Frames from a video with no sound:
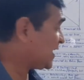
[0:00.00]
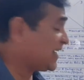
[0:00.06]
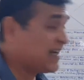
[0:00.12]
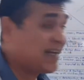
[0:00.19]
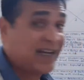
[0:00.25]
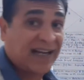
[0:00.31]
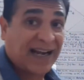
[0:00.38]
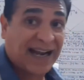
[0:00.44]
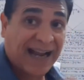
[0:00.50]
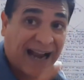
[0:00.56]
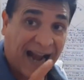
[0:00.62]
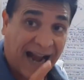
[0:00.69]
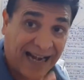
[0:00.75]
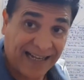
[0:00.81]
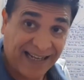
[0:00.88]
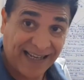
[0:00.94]
in
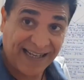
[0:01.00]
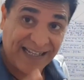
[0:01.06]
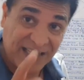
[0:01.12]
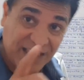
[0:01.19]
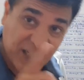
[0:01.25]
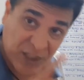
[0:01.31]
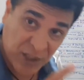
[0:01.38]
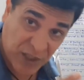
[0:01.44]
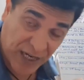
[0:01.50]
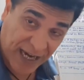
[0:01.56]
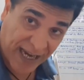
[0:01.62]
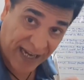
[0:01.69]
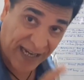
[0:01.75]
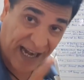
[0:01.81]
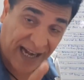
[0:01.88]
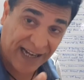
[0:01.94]

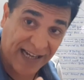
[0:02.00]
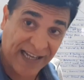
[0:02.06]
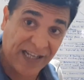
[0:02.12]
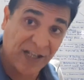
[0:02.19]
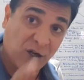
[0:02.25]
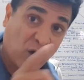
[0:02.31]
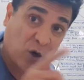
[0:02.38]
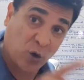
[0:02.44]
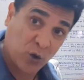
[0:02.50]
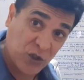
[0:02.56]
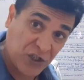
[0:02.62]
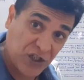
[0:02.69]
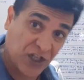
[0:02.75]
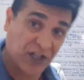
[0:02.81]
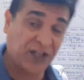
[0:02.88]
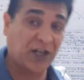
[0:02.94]
handling your own
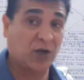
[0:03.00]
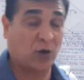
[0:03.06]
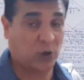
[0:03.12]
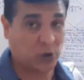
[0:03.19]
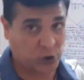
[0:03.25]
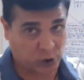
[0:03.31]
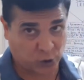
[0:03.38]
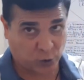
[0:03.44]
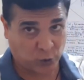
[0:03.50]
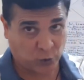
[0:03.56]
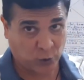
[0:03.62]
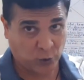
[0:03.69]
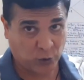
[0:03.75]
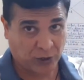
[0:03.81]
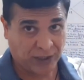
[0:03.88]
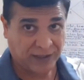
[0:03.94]
children also.
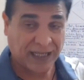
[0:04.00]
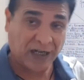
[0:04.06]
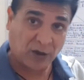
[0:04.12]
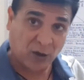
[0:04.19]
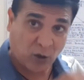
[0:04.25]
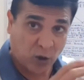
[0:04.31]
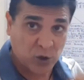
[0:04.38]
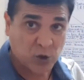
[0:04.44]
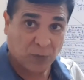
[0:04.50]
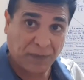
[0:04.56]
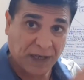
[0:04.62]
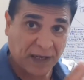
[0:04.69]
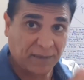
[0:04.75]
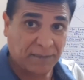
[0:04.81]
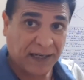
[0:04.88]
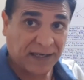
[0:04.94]
That will also be
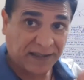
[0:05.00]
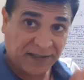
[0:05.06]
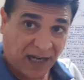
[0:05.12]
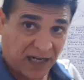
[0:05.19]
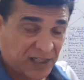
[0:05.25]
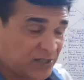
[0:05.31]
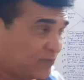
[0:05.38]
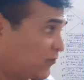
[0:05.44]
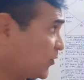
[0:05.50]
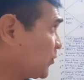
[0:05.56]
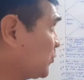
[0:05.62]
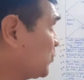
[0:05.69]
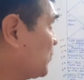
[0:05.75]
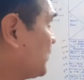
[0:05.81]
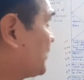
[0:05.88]
a big task for you.